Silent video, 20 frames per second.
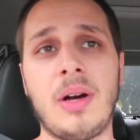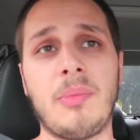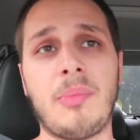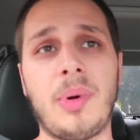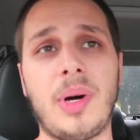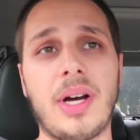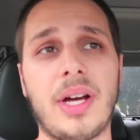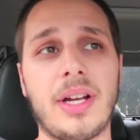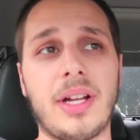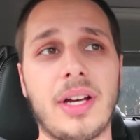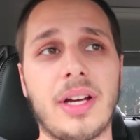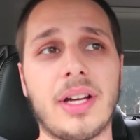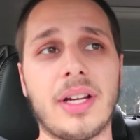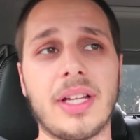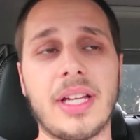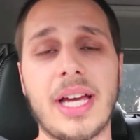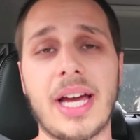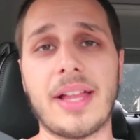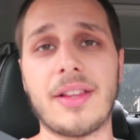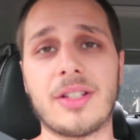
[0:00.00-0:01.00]
But
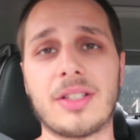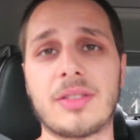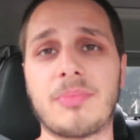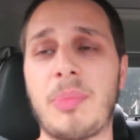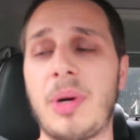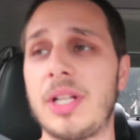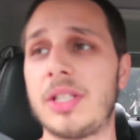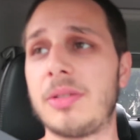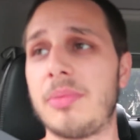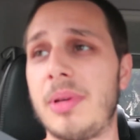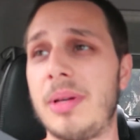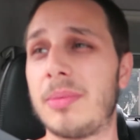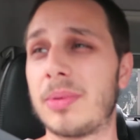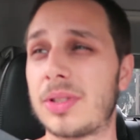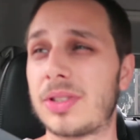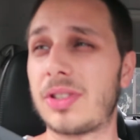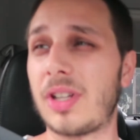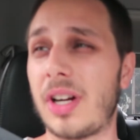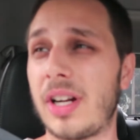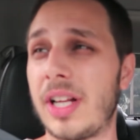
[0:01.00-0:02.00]
yeah, there's a bunch of people
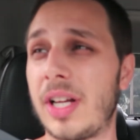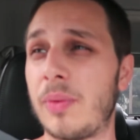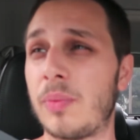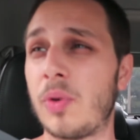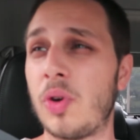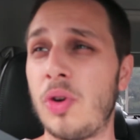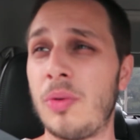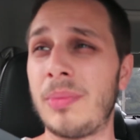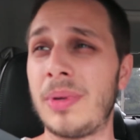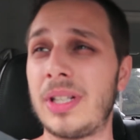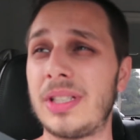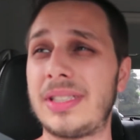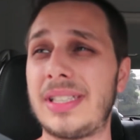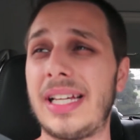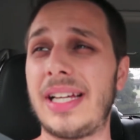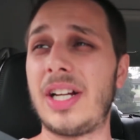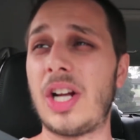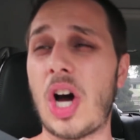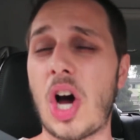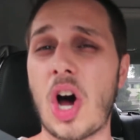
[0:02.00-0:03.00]
starting rumors
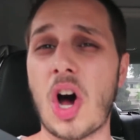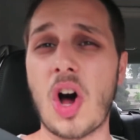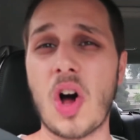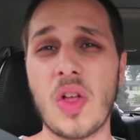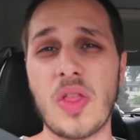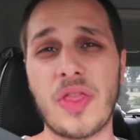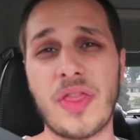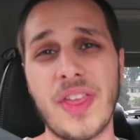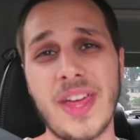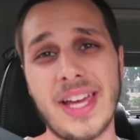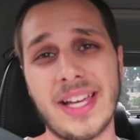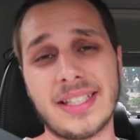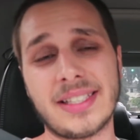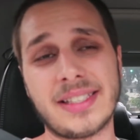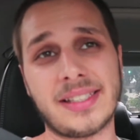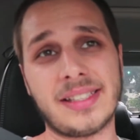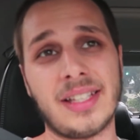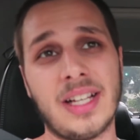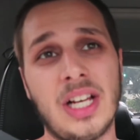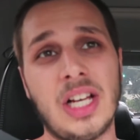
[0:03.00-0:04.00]
and all
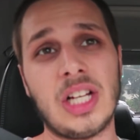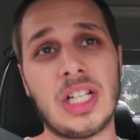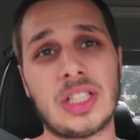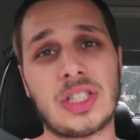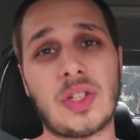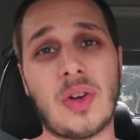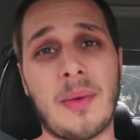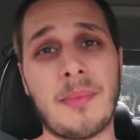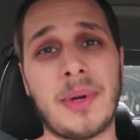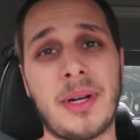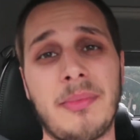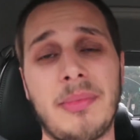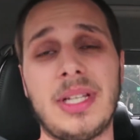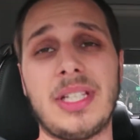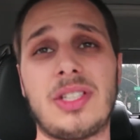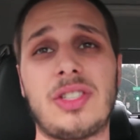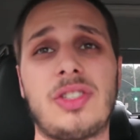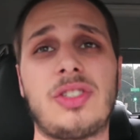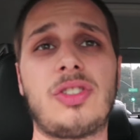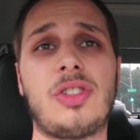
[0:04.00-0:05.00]
this. So I'm gonna be
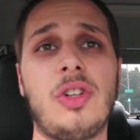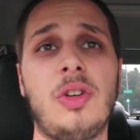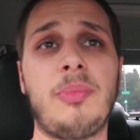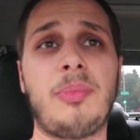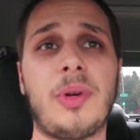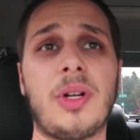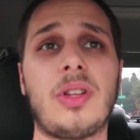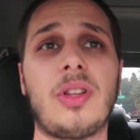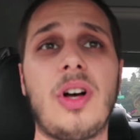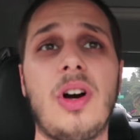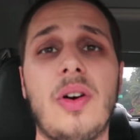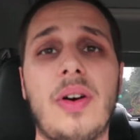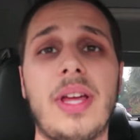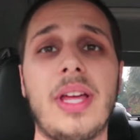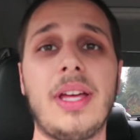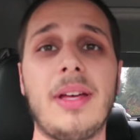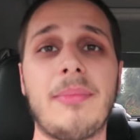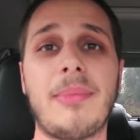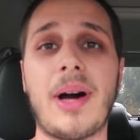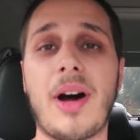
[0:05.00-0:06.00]
super
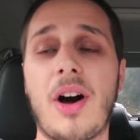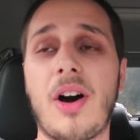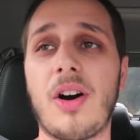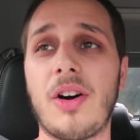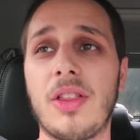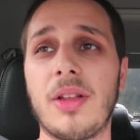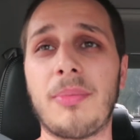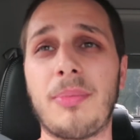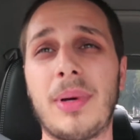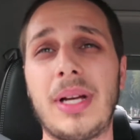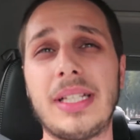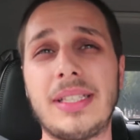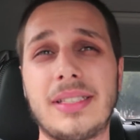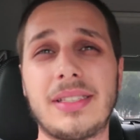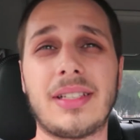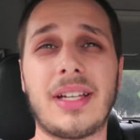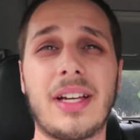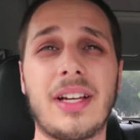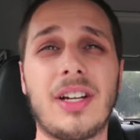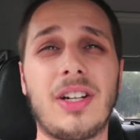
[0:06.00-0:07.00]
low-key about all the
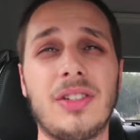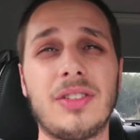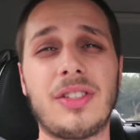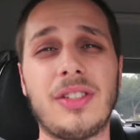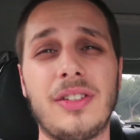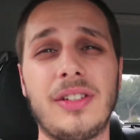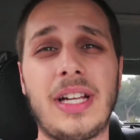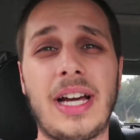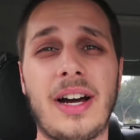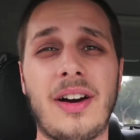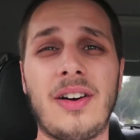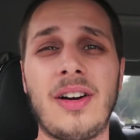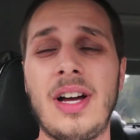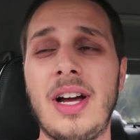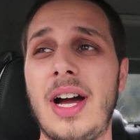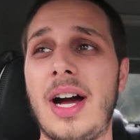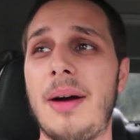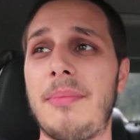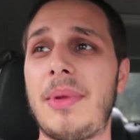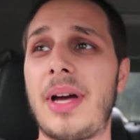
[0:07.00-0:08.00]
places I go to now.
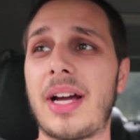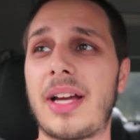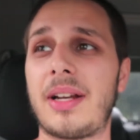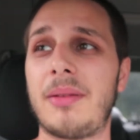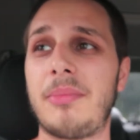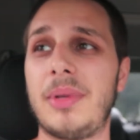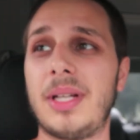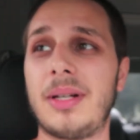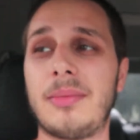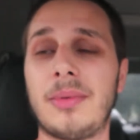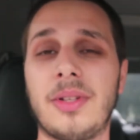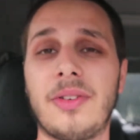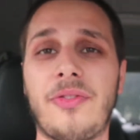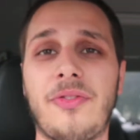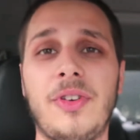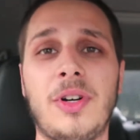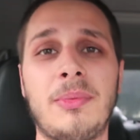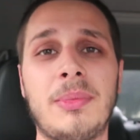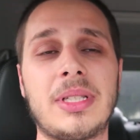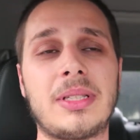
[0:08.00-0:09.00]
I'm not gonna be able to
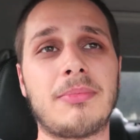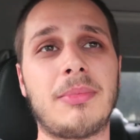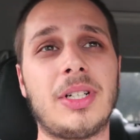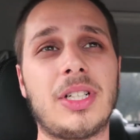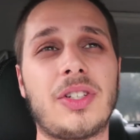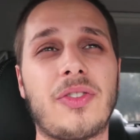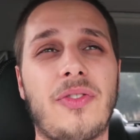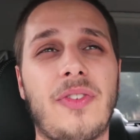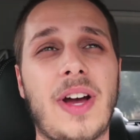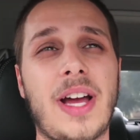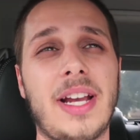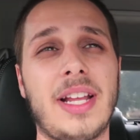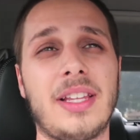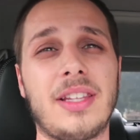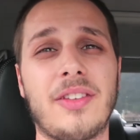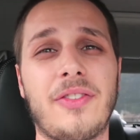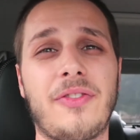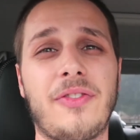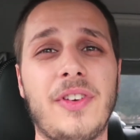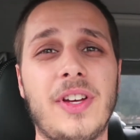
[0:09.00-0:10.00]
film as much fighting
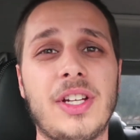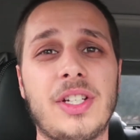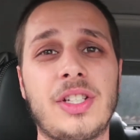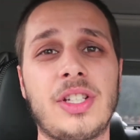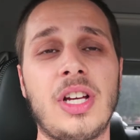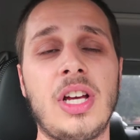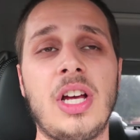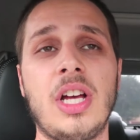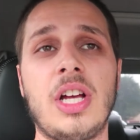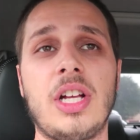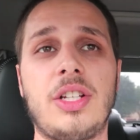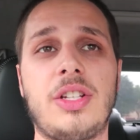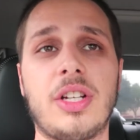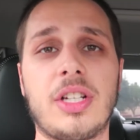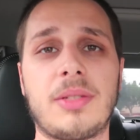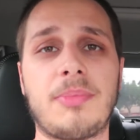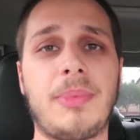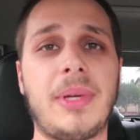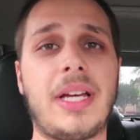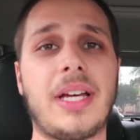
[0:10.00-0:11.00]
the fish
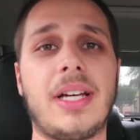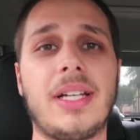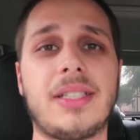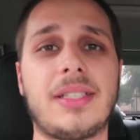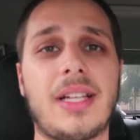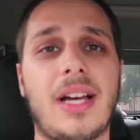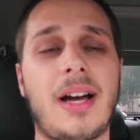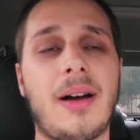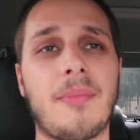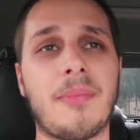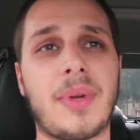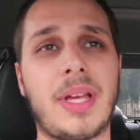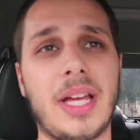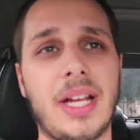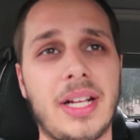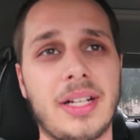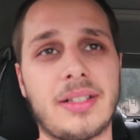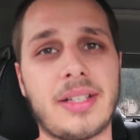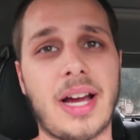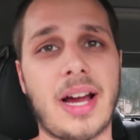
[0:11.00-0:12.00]
just because I'm
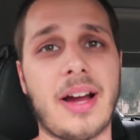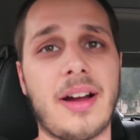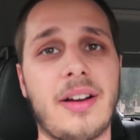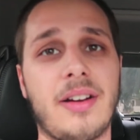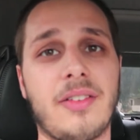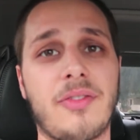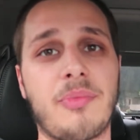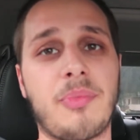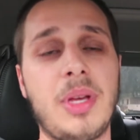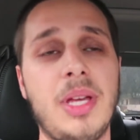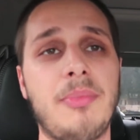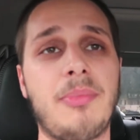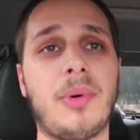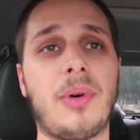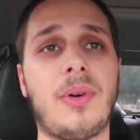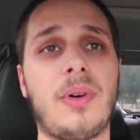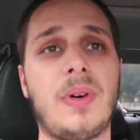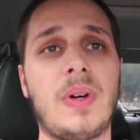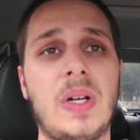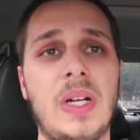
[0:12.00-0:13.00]
getting tired of
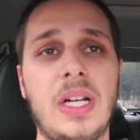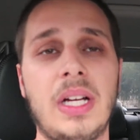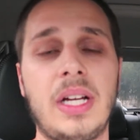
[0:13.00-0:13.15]
people